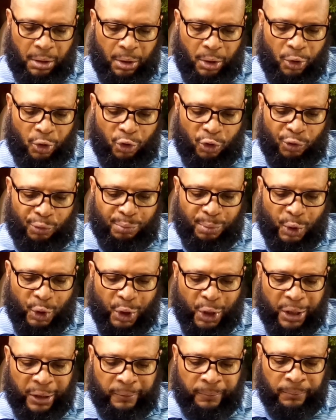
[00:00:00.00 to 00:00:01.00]
oh
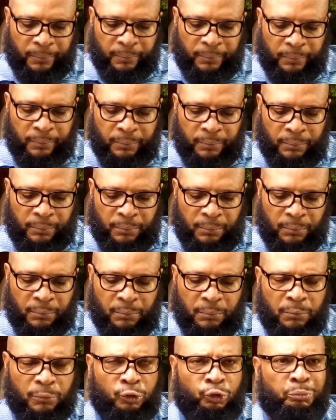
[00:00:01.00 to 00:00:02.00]
boy.
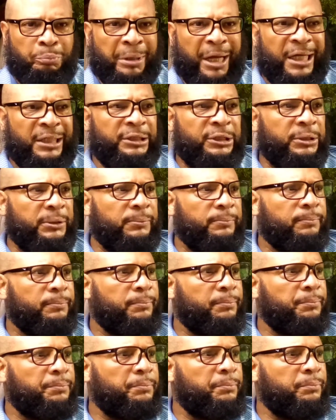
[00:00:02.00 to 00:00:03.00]
Be
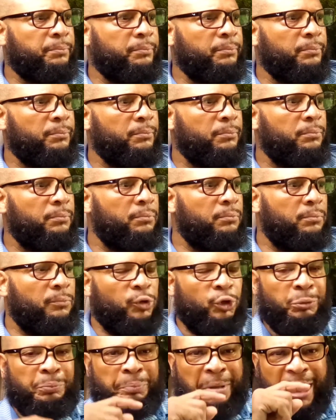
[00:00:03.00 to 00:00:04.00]
patient.
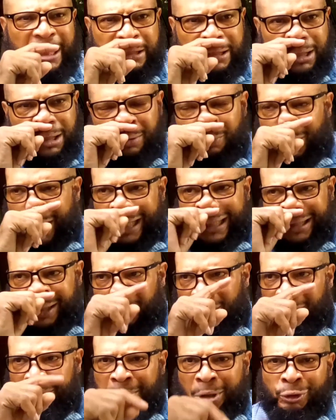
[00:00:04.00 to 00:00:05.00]
Be patiently waiting
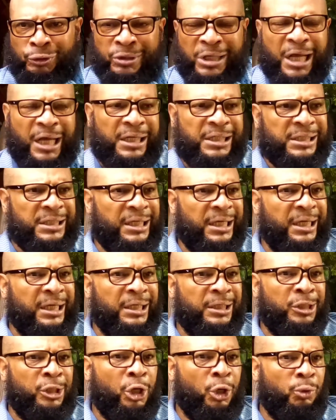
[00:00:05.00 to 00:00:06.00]
on the Most High
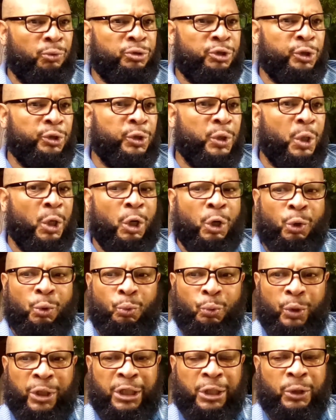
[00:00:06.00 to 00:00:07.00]
saying no to your
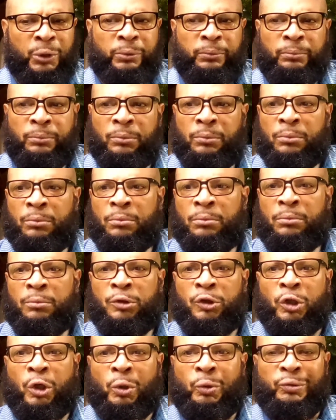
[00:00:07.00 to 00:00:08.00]
own will,
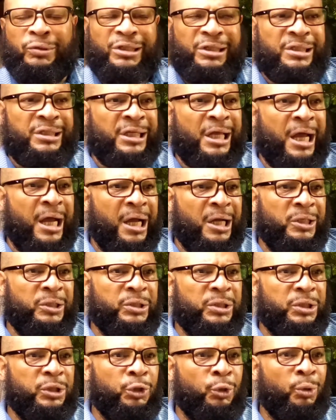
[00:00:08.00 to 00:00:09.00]
your own
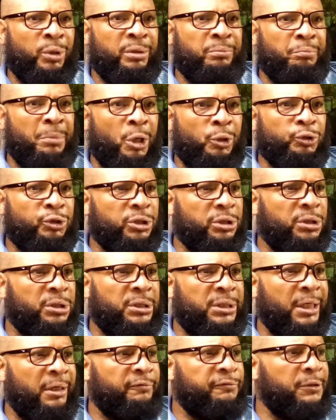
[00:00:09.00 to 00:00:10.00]
desires, your emotions,
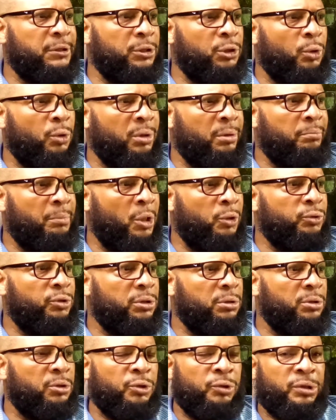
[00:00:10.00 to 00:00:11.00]
definitely your
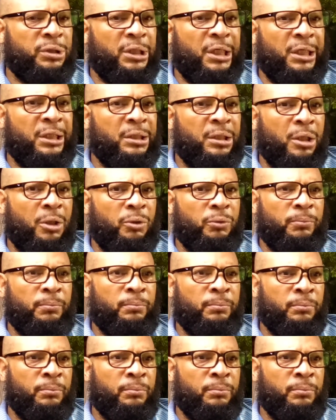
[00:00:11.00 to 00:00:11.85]
emotions. You're saying no.